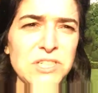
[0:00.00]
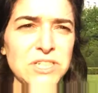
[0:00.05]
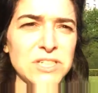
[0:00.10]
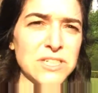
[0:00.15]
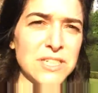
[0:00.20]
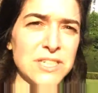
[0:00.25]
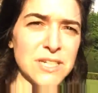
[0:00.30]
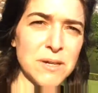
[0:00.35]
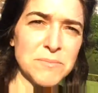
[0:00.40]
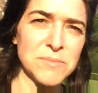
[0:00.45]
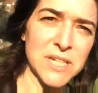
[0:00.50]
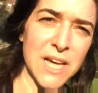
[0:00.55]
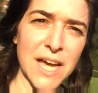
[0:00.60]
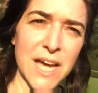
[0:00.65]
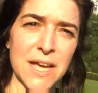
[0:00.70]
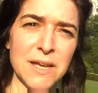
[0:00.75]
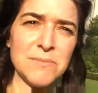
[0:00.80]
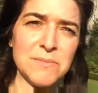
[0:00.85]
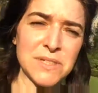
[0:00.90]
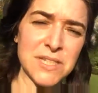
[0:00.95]
is
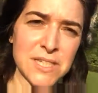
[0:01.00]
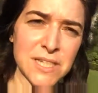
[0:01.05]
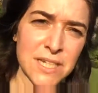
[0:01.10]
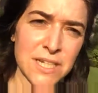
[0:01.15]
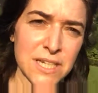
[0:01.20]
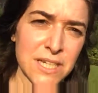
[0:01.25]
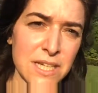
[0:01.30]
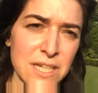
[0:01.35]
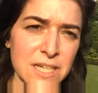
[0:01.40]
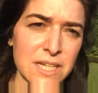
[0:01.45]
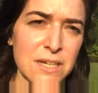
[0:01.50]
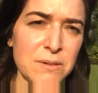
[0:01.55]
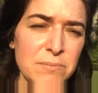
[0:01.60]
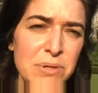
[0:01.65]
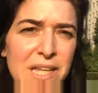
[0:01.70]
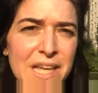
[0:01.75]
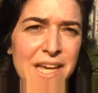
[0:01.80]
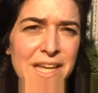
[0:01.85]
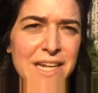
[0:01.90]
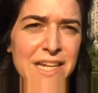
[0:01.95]
sometimes
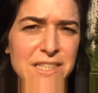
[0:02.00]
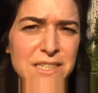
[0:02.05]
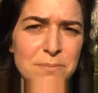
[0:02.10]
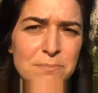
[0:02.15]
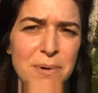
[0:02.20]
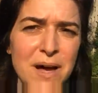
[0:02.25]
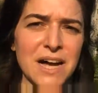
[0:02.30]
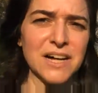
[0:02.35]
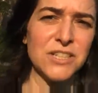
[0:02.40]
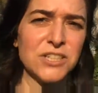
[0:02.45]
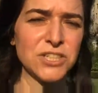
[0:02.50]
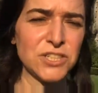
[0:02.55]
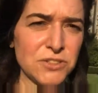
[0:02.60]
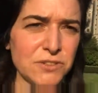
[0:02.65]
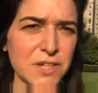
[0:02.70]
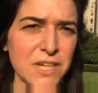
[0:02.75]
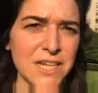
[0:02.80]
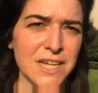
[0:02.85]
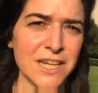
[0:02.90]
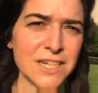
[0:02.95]
played as a box
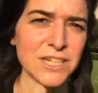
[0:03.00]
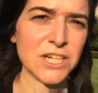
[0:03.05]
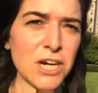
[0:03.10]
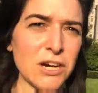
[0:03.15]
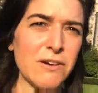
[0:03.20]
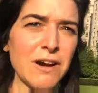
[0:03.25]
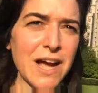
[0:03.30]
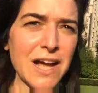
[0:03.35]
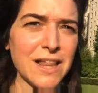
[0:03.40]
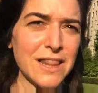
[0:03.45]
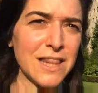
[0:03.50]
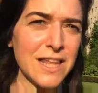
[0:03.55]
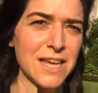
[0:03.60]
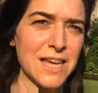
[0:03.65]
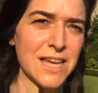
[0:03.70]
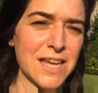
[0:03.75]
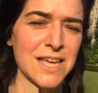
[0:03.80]
tree incorrectly.